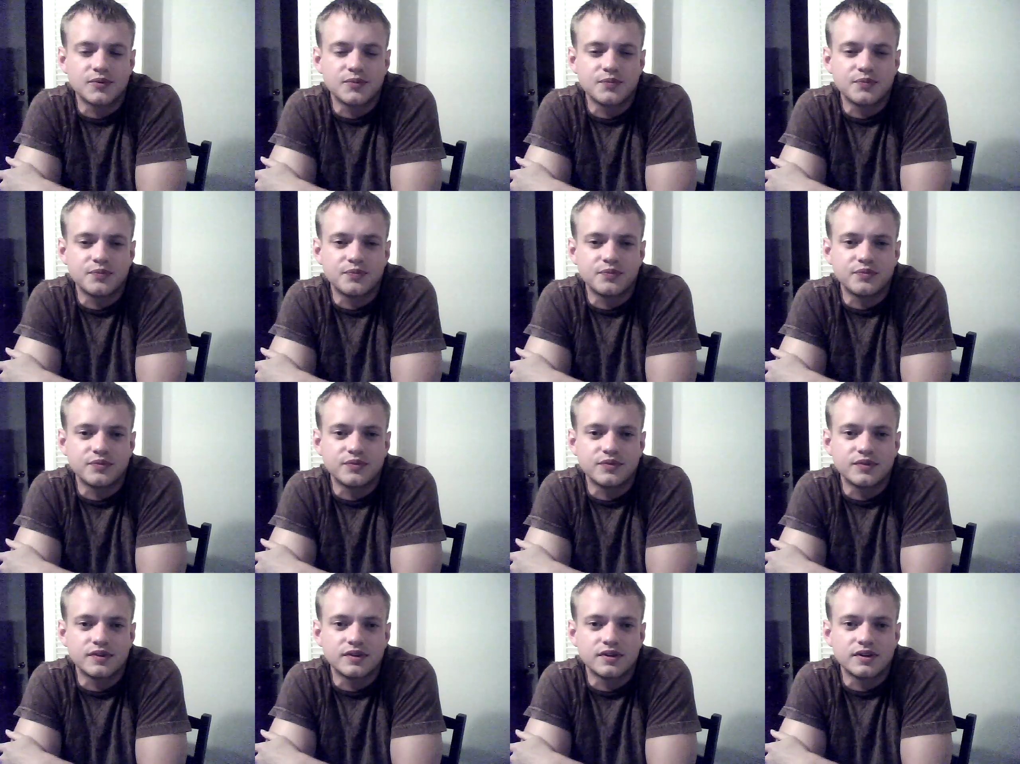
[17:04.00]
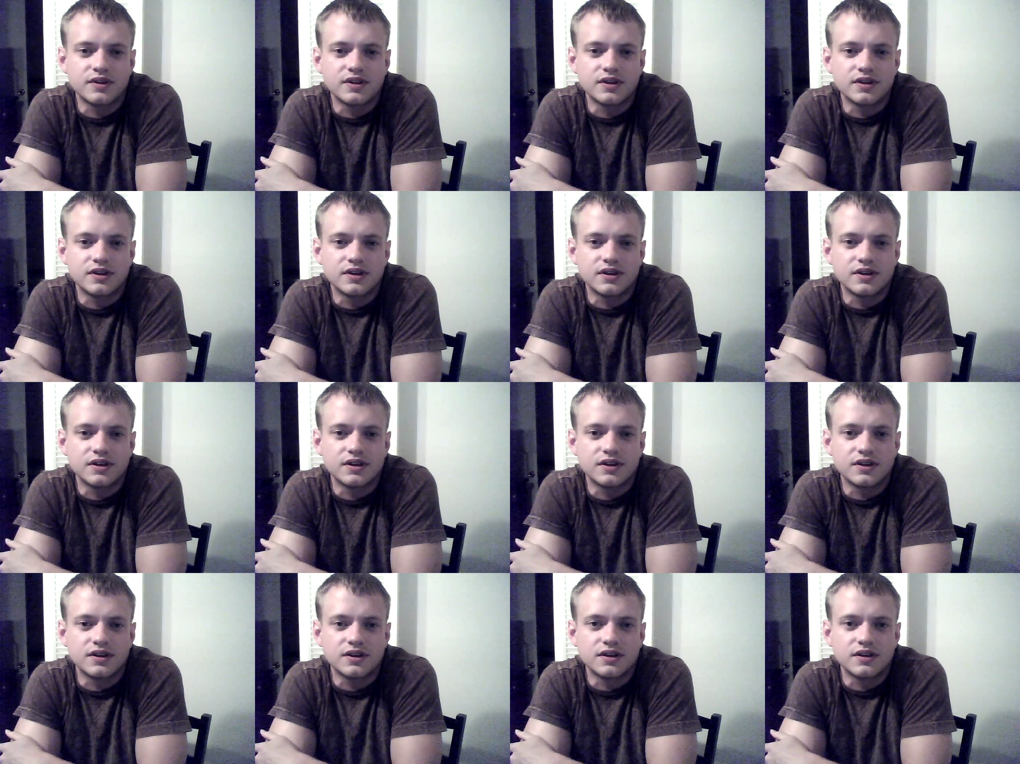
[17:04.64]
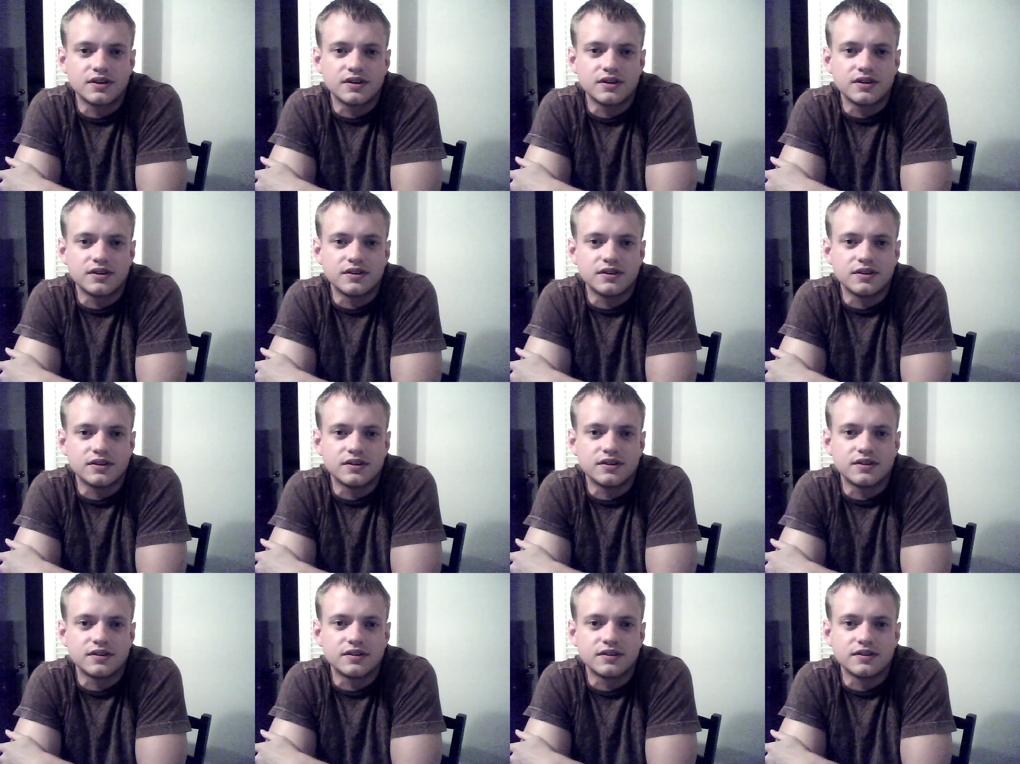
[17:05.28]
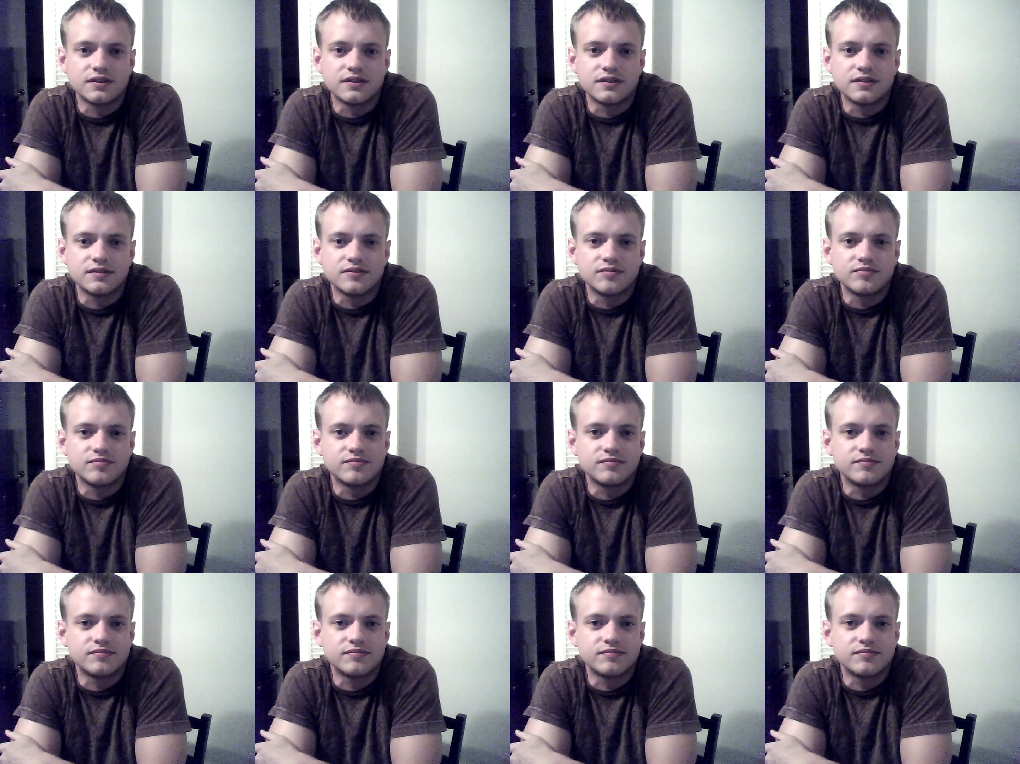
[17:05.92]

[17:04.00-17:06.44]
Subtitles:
(no one is talking)